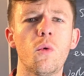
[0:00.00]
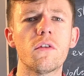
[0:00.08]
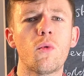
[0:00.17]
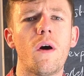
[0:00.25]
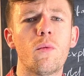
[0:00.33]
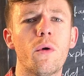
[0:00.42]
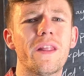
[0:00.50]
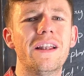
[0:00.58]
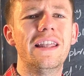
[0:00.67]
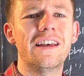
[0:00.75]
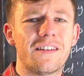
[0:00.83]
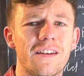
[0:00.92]
what do I want the
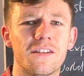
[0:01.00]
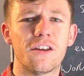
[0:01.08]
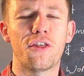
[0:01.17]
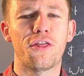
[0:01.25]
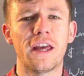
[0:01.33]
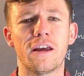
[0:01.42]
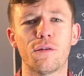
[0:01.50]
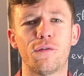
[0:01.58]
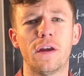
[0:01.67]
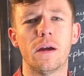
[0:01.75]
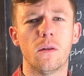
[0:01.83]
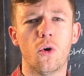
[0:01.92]
listener to think,
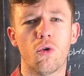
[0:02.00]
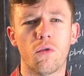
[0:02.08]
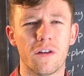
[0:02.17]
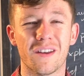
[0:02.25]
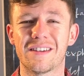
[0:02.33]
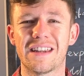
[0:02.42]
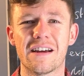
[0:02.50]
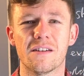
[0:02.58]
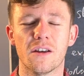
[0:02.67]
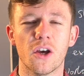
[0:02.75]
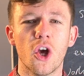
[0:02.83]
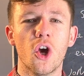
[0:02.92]
feel, or
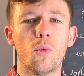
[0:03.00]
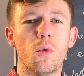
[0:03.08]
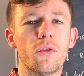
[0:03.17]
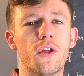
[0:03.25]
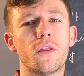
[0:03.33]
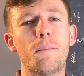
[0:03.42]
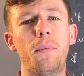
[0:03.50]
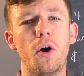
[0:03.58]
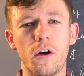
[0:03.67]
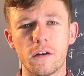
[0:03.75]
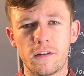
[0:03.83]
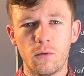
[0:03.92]
understand? Well, that the
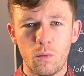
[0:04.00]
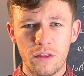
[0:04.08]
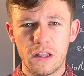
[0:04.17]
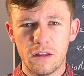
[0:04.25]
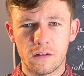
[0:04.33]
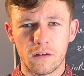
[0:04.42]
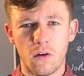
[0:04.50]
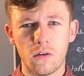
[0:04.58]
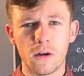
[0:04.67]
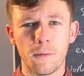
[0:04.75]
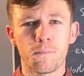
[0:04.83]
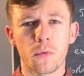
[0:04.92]
person within the
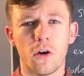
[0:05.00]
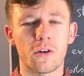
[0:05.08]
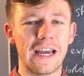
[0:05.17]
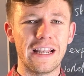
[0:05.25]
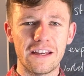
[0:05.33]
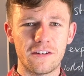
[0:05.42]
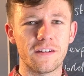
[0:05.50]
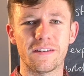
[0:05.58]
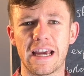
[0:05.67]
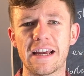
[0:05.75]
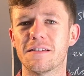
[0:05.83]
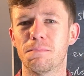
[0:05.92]
song, okay, let's just
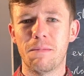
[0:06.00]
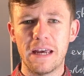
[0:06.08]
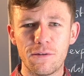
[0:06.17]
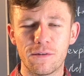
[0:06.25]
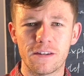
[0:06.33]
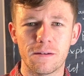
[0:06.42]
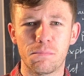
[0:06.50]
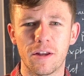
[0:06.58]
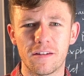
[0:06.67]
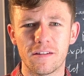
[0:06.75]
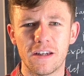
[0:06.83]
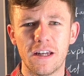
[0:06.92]
say it's me for
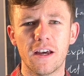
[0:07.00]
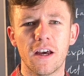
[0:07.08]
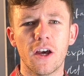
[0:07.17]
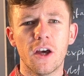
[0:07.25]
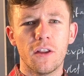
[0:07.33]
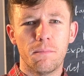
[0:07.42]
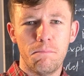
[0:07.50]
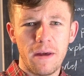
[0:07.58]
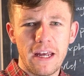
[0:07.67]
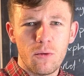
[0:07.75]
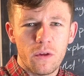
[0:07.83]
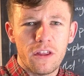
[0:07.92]
simplicity,
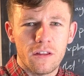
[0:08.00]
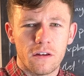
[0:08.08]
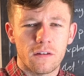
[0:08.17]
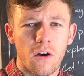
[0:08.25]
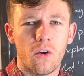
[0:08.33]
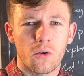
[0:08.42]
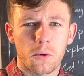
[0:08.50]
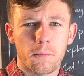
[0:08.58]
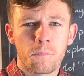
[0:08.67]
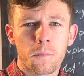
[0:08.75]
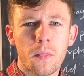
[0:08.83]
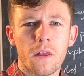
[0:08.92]
me within the song,
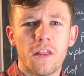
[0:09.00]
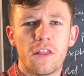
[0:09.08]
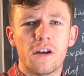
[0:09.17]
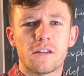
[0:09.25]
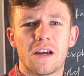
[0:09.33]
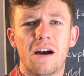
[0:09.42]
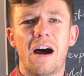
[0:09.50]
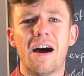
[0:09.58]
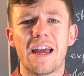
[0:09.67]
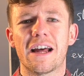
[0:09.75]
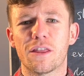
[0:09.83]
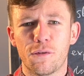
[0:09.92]
that I
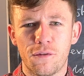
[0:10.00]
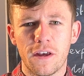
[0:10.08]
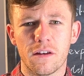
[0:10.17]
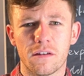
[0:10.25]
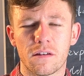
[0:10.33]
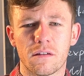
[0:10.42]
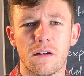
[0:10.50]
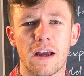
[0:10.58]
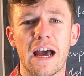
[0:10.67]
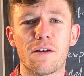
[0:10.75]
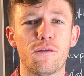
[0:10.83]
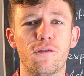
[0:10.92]
had the fears. I
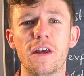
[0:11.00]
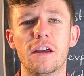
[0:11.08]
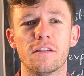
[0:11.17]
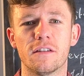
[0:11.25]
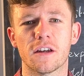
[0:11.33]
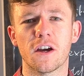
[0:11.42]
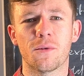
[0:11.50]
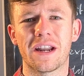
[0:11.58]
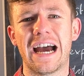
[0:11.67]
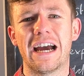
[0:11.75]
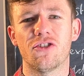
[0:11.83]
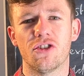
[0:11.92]
had fears to go and
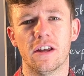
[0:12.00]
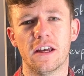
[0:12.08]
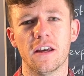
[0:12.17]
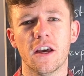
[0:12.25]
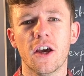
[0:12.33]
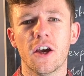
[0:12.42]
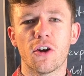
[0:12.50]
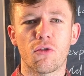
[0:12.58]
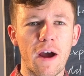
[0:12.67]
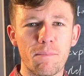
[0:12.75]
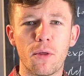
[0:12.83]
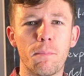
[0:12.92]
actually
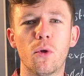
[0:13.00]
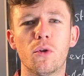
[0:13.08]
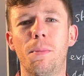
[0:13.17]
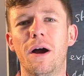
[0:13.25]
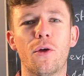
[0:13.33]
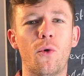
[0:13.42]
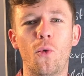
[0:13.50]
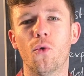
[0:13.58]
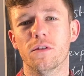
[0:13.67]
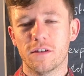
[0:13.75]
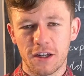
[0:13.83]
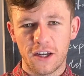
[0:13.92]
grab the bull by the
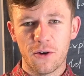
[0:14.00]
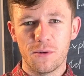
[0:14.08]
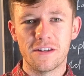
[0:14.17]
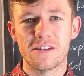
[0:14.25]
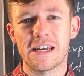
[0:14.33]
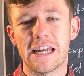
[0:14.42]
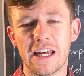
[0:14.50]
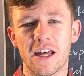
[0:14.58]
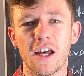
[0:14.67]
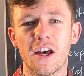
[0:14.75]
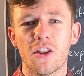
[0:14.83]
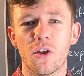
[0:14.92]
horns and go and see
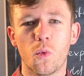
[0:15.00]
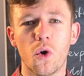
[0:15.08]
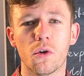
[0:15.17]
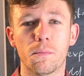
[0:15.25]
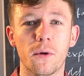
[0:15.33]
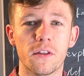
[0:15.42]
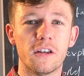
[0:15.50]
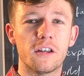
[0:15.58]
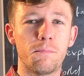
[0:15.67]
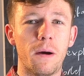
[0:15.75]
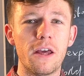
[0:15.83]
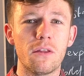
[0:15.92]
the world. But
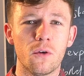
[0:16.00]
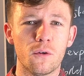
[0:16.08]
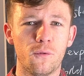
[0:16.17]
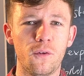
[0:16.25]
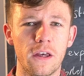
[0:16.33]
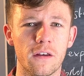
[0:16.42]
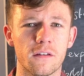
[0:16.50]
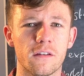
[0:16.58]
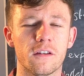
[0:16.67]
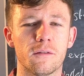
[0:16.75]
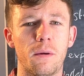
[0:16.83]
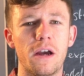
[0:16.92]
despite those fears,
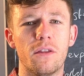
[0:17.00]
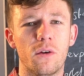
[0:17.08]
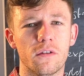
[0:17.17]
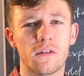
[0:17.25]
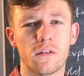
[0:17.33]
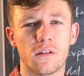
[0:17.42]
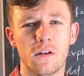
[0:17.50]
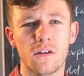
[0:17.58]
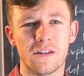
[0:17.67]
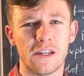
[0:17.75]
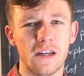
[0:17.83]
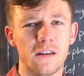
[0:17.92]
despite those
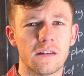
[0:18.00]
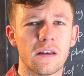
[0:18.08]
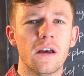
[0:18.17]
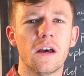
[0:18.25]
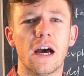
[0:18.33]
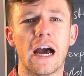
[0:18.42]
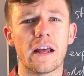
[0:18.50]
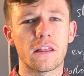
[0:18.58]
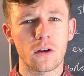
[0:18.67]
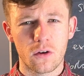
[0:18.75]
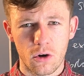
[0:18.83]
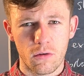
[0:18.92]
uncertainties, I had
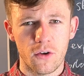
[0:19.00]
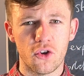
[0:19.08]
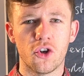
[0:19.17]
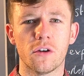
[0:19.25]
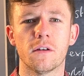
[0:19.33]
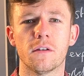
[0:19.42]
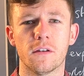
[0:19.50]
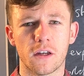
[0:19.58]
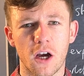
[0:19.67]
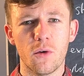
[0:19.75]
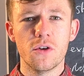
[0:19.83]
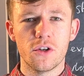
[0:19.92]
the courage to
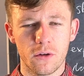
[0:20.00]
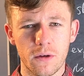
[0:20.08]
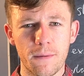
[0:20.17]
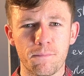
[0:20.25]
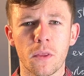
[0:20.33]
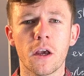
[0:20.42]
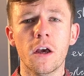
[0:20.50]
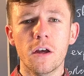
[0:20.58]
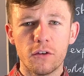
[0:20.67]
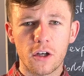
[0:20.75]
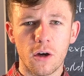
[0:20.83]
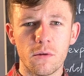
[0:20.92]
go and do it,
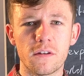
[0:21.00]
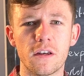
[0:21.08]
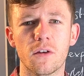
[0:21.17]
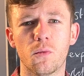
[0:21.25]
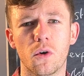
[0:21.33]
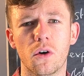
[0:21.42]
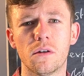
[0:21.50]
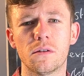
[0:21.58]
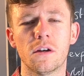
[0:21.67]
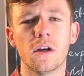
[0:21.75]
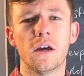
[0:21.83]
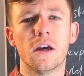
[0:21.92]
to go and see the world.
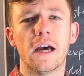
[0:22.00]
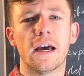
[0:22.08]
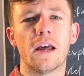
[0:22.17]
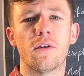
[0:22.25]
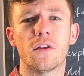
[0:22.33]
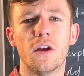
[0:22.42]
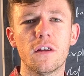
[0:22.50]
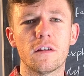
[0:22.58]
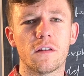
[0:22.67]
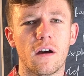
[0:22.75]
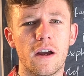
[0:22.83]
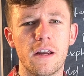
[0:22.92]
And out the other
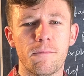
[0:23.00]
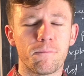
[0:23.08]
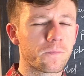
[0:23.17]
side,